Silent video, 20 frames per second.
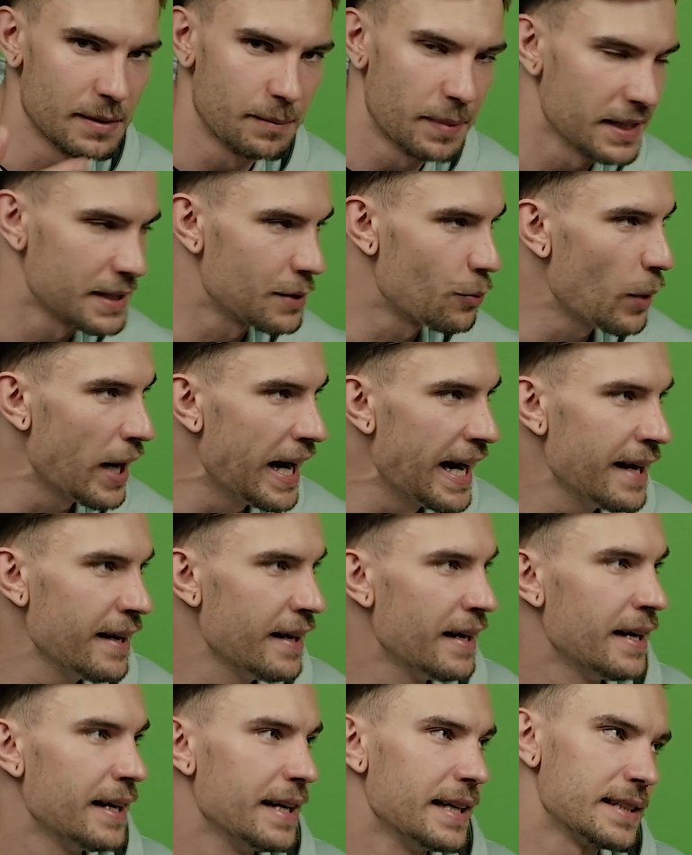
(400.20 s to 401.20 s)
the best way
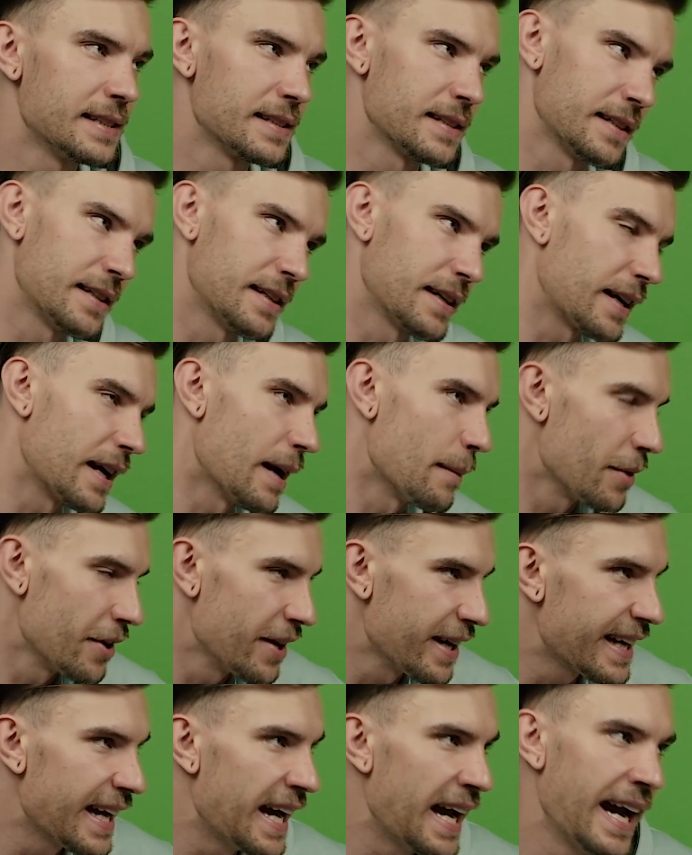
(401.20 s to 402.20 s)
is
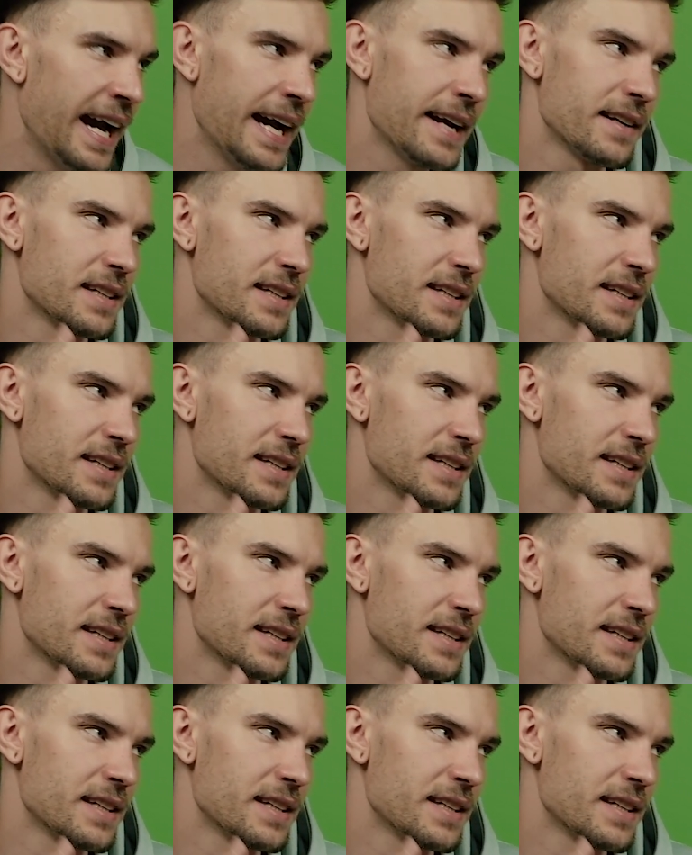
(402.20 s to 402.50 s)
communicate